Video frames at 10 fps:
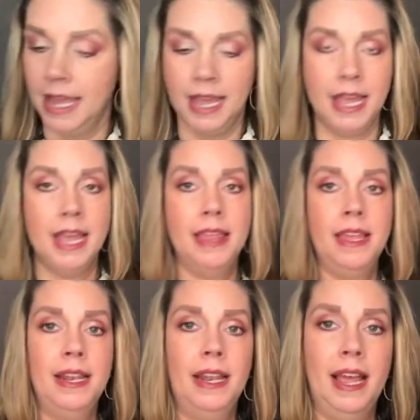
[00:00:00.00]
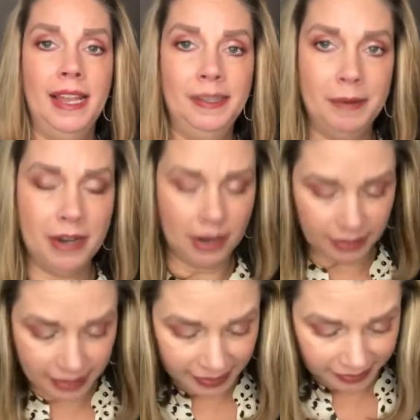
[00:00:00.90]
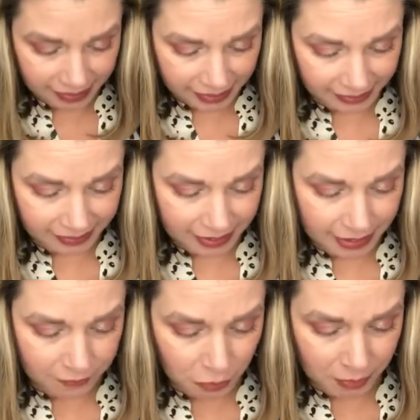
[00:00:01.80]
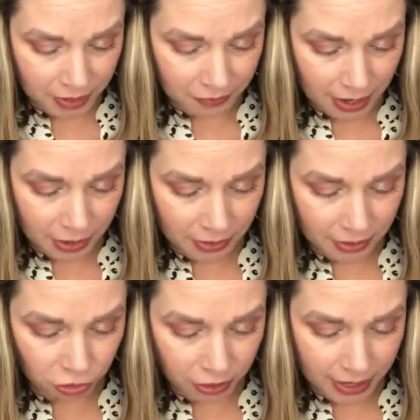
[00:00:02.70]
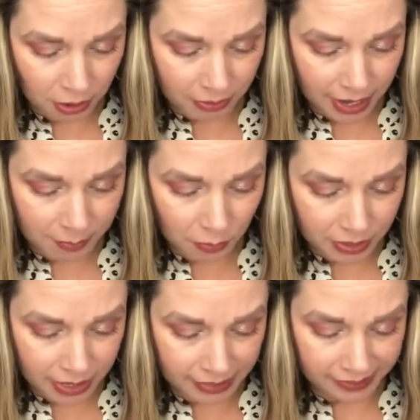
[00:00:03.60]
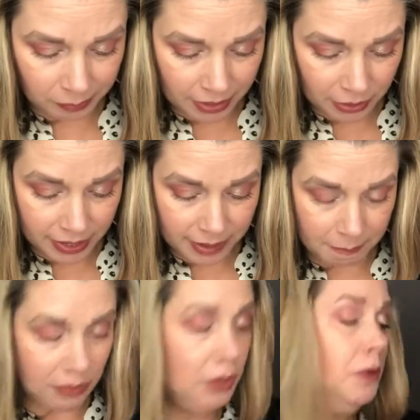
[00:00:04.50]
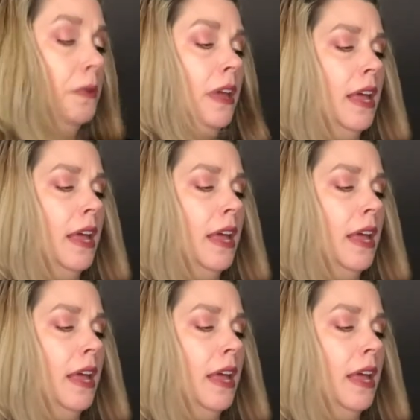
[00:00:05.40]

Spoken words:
And then last but not least is the RUMI and RYDER, the Chanel cable knit sweater in blue.